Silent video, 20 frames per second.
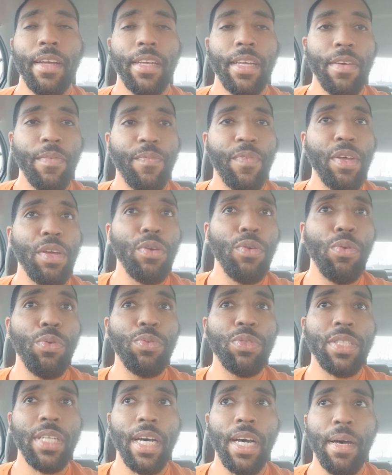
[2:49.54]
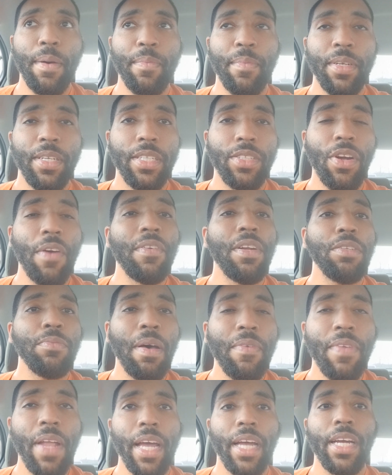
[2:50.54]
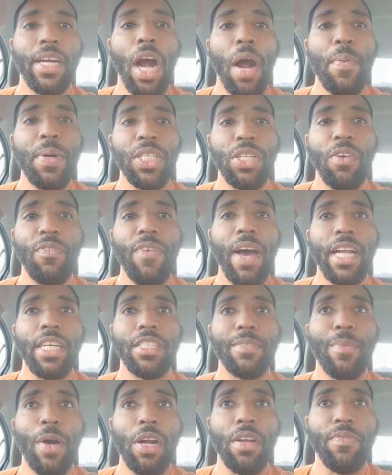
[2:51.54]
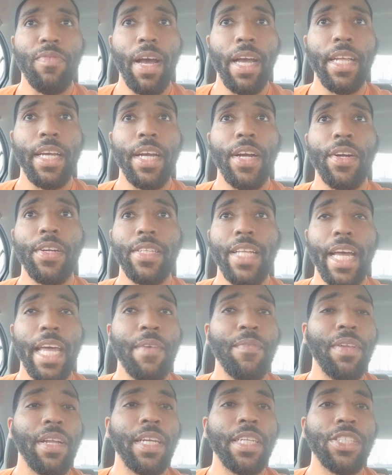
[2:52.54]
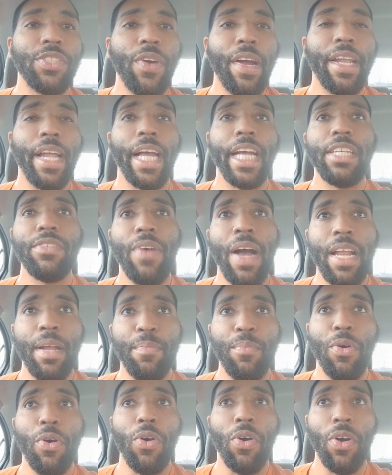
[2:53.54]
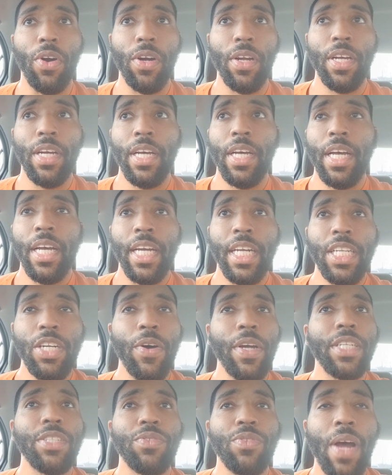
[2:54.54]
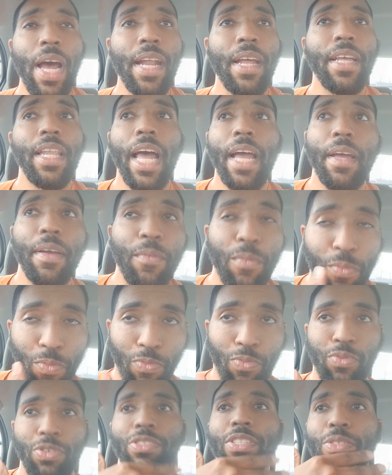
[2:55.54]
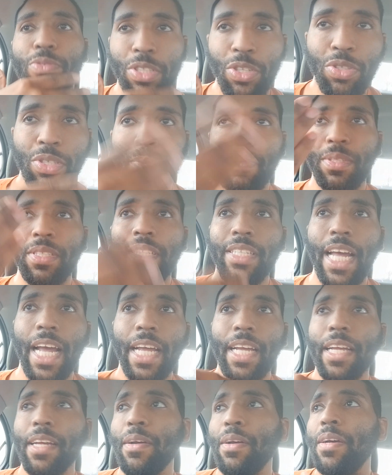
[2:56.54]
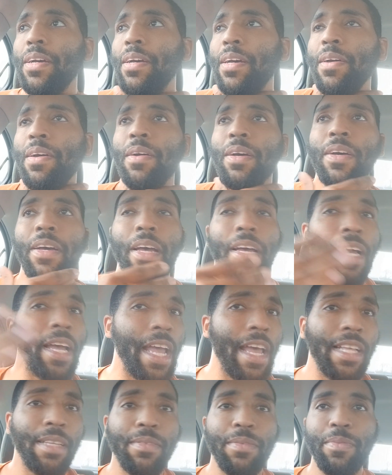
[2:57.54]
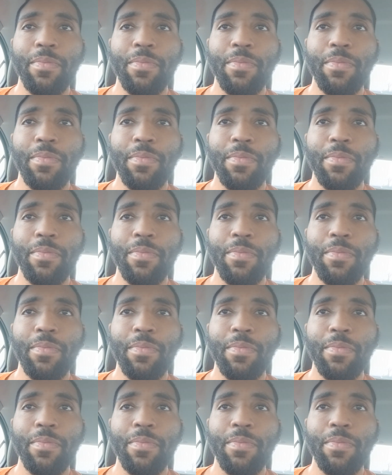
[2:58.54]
confuse um Trevor Dillon. I feel like Garbrandt's gonna fight a smarter fight here. Like even letting the train like he's fighting more. You know, he's trying to like do some like is